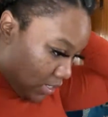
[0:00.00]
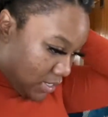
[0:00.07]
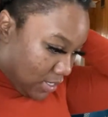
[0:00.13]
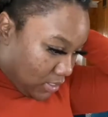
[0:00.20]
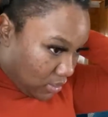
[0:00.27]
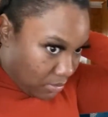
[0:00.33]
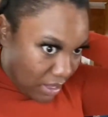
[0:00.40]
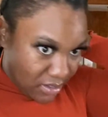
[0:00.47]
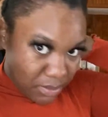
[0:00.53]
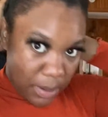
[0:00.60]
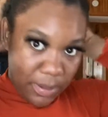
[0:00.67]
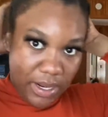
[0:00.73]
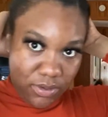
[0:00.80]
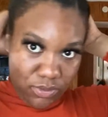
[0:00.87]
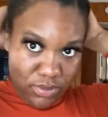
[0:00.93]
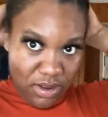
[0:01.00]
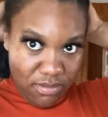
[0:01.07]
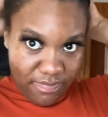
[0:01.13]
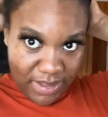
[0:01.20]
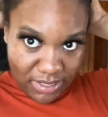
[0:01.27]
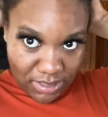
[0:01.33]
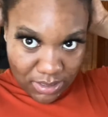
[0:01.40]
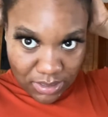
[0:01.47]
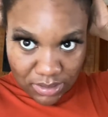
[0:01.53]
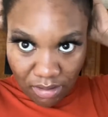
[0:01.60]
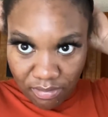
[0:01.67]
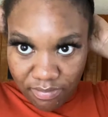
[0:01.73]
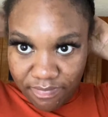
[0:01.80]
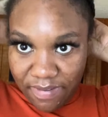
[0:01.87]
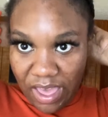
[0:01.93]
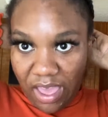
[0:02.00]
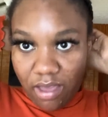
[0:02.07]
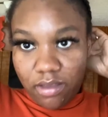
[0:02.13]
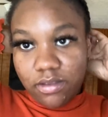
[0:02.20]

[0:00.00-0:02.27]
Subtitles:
Somebody's probably like, ooh, her face is so fat.